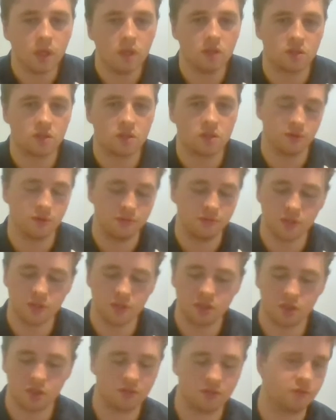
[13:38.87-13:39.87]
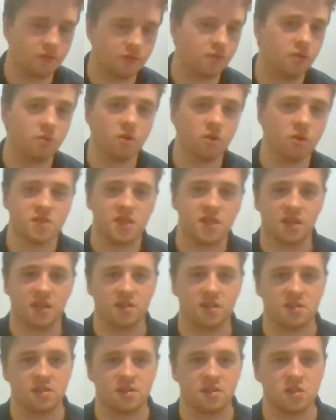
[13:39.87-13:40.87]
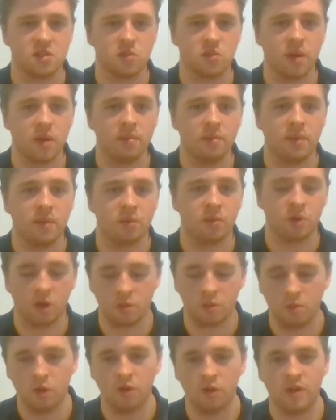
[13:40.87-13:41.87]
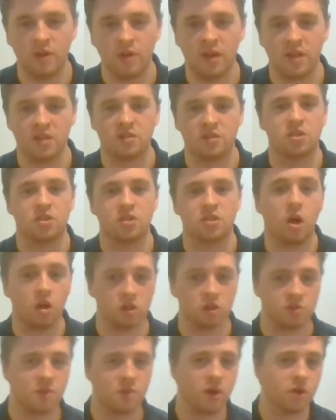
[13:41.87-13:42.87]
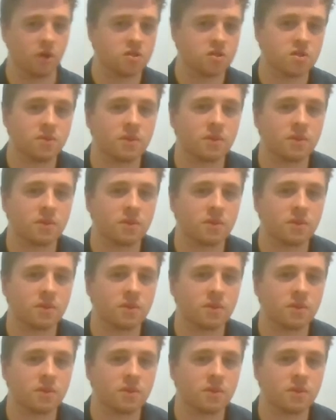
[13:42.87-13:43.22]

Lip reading: So we're going to finish off in a few more seconds of this one, and we're going to move then into child's pose.